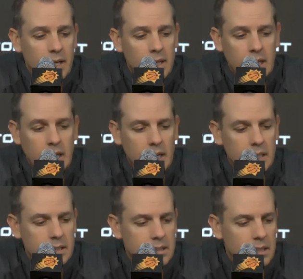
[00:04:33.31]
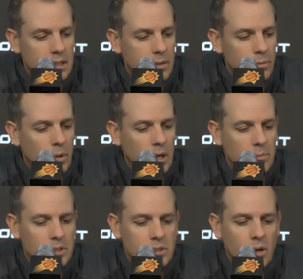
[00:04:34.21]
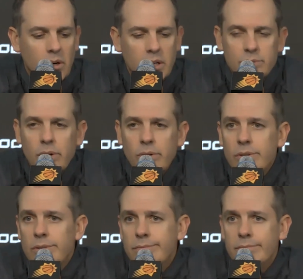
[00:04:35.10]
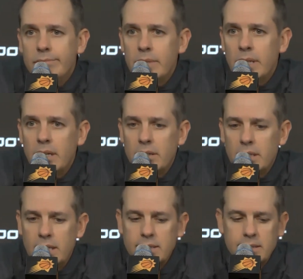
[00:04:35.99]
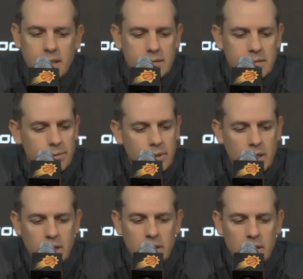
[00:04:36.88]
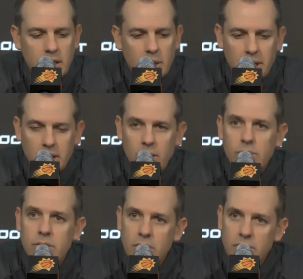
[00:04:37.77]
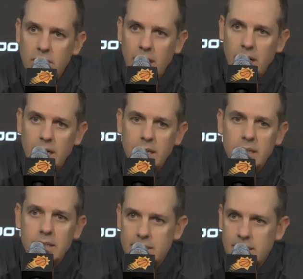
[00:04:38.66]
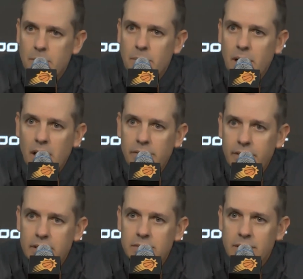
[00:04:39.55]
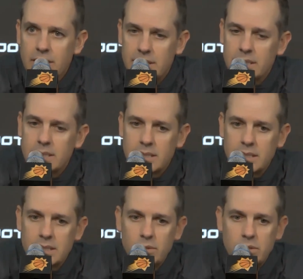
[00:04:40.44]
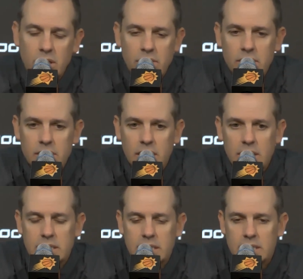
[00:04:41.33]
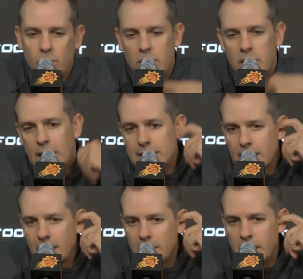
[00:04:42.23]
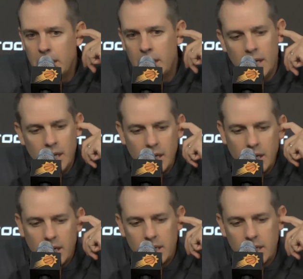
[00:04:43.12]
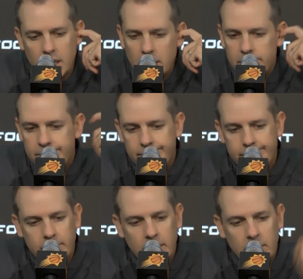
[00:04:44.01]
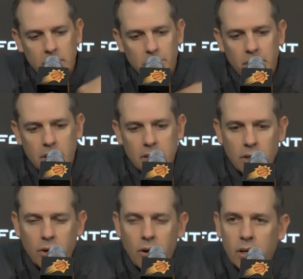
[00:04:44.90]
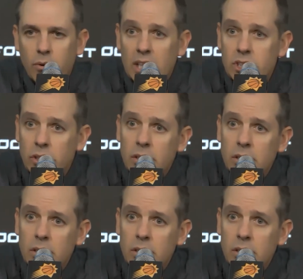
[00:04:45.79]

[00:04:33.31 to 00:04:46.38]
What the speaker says: Yeah, he's we want him to star in his role, and that's to be a low turnover guy, a setup guy offensively at 6 assists, 2 turnovers, I think 6-1 last game. And to be a guard crasher.